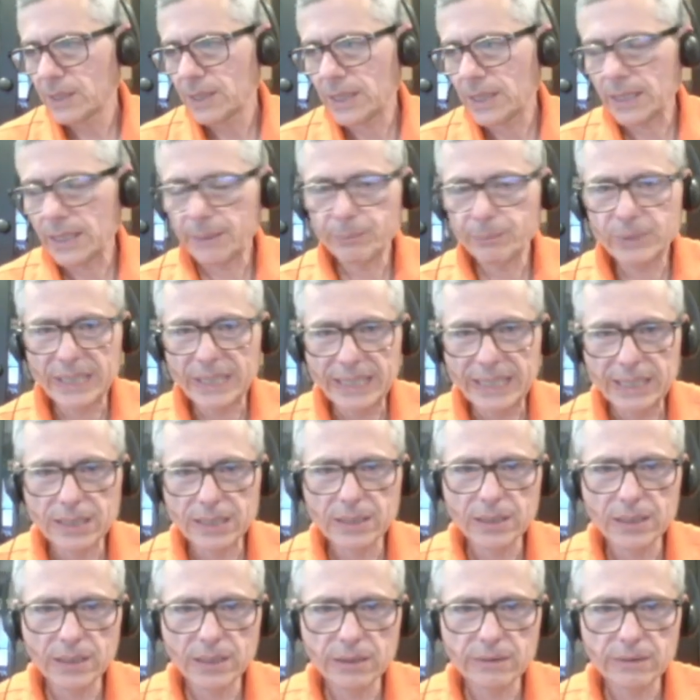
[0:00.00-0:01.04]
obtaining
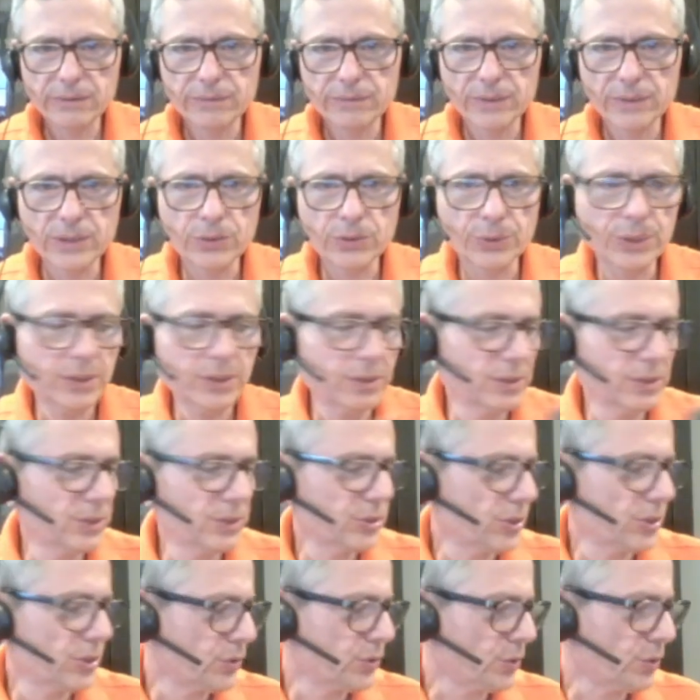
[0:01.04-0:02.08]
the victory
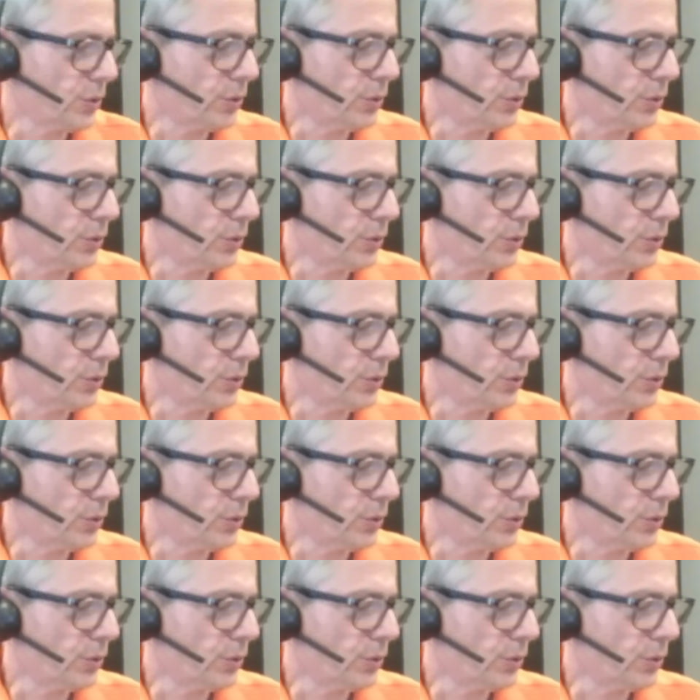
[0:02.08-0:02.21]
conditions,